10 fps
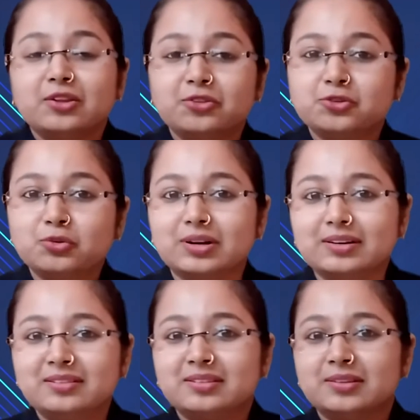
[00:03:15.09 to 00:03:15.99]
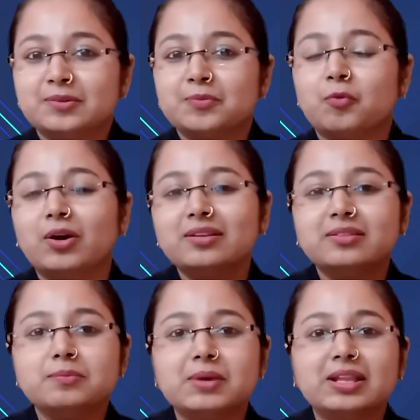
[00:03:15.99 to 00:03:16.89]
Now students, what is
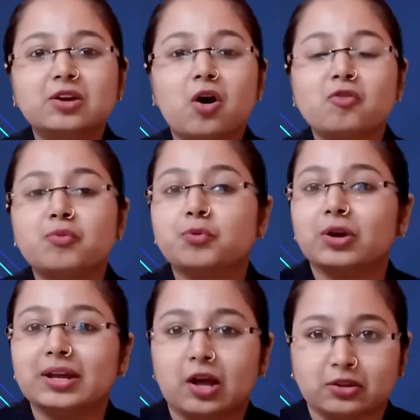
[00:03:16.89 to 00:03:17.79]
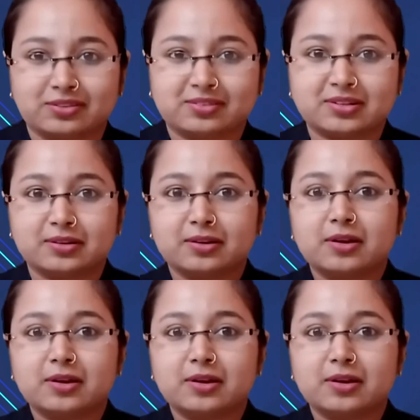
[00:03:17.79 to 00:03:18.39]
the meaning of protagonist?